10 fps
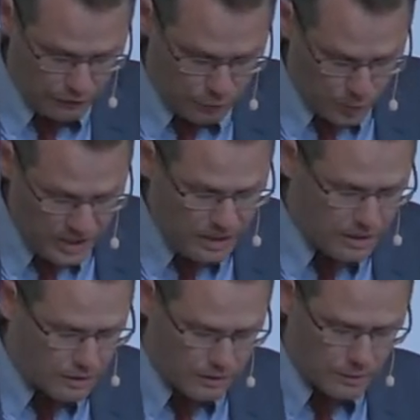if
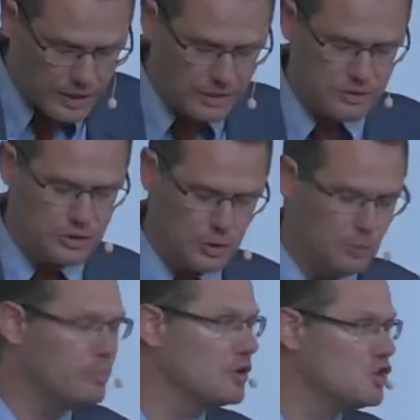we are going
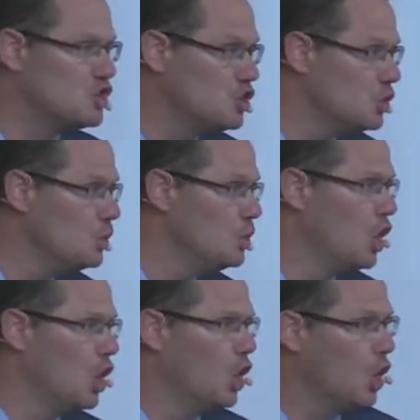to
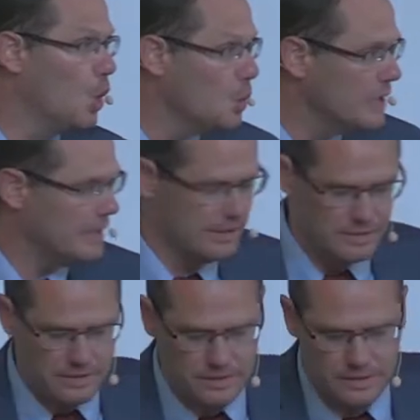pursue
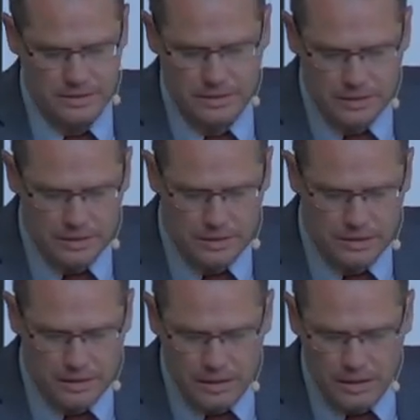holiness,
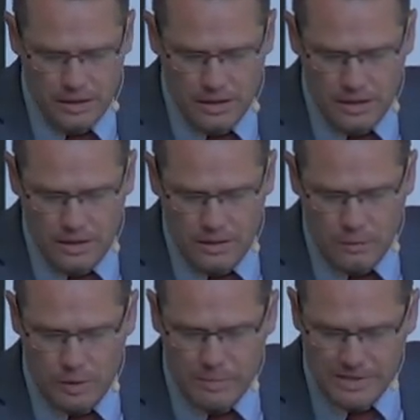
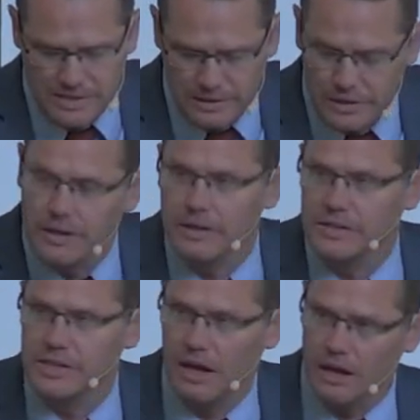we must
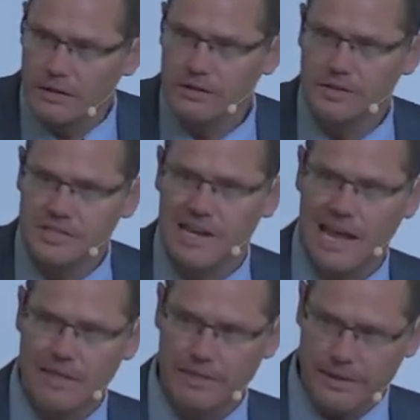learn to
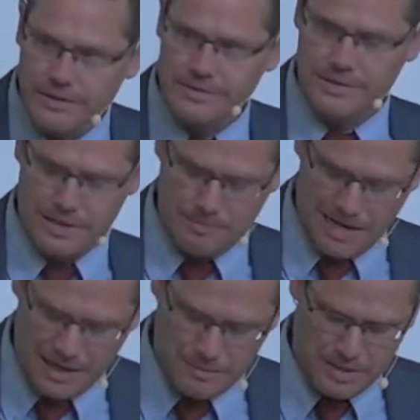understand this
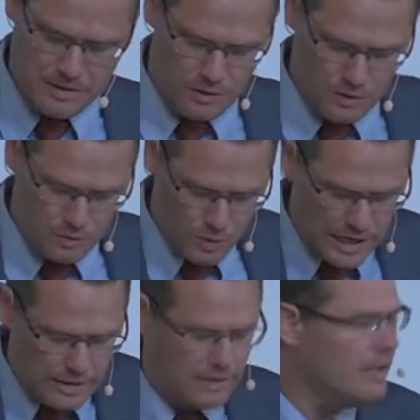commandment
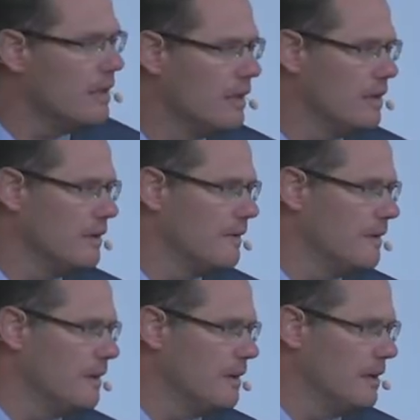rightly
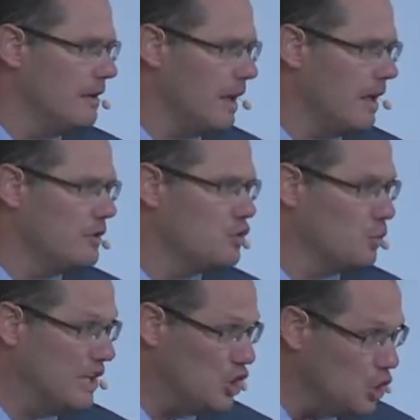and
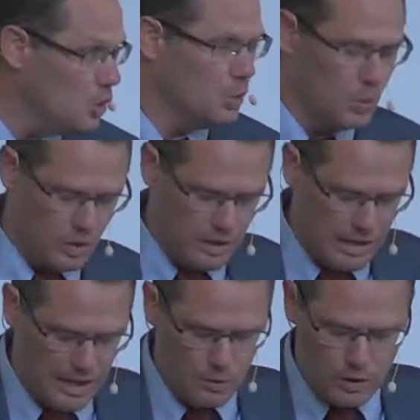renew
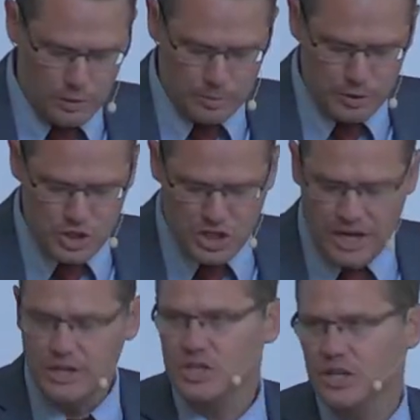our
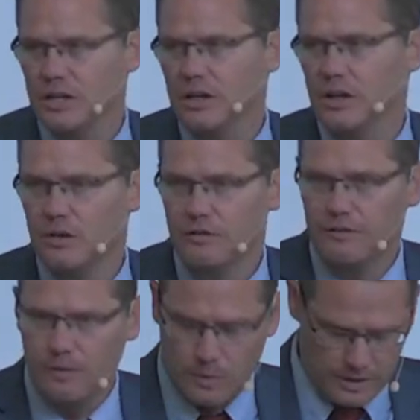appreciation
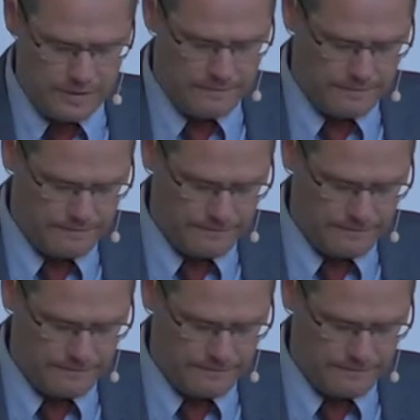for it.